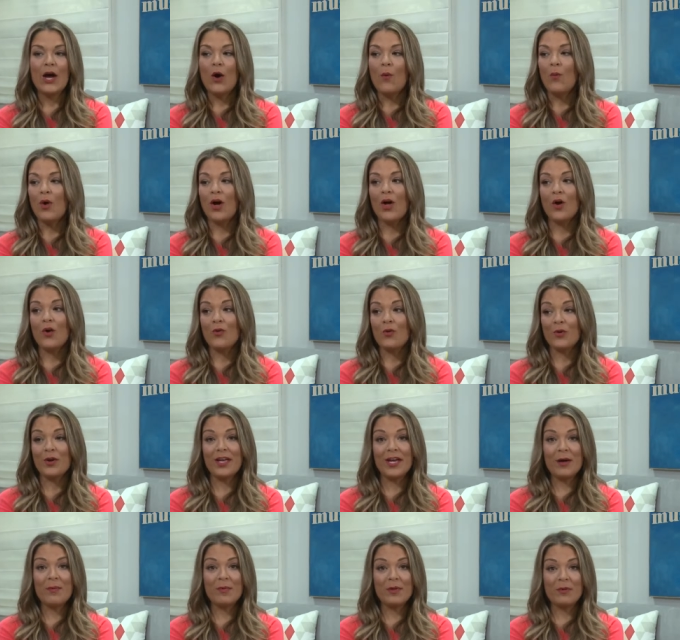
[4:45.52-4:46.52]
Well,
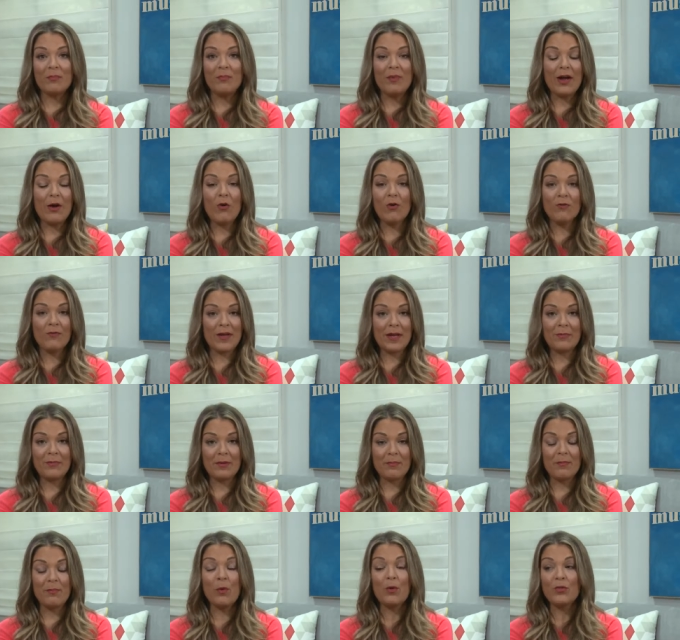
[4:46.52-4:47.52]
growing up, my whole family,
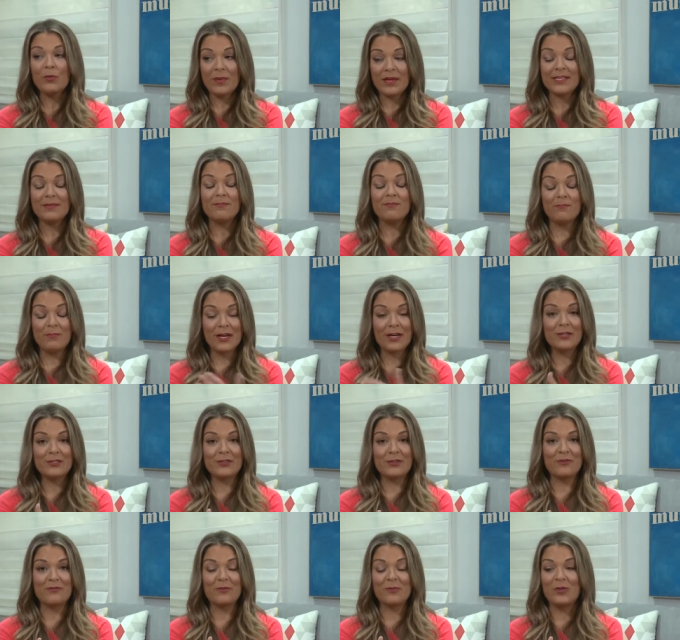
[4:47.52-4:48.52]
both of my parents
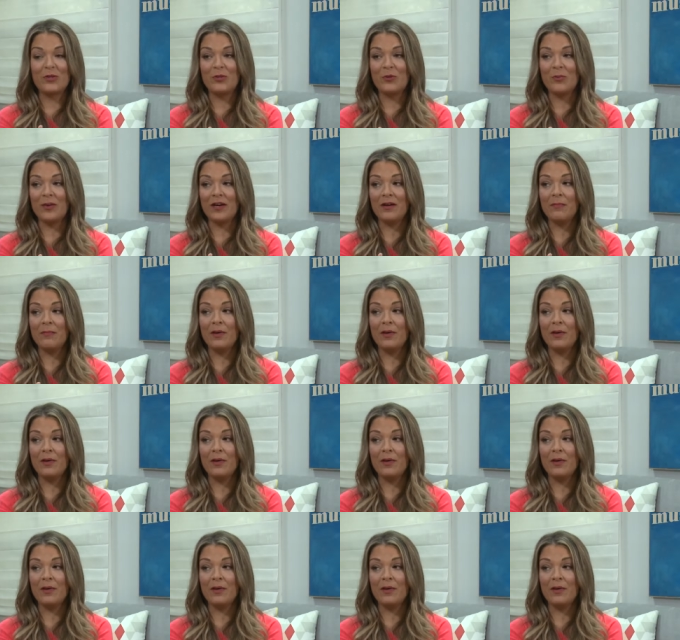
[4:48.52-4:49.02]
are from Cuba.